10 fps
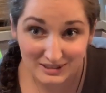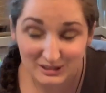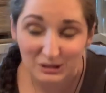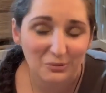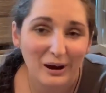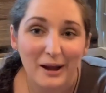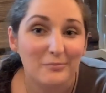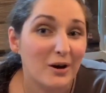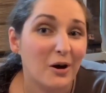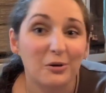so
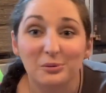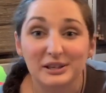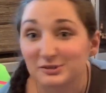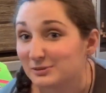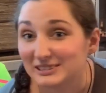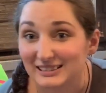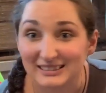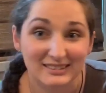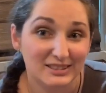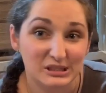I'm always willing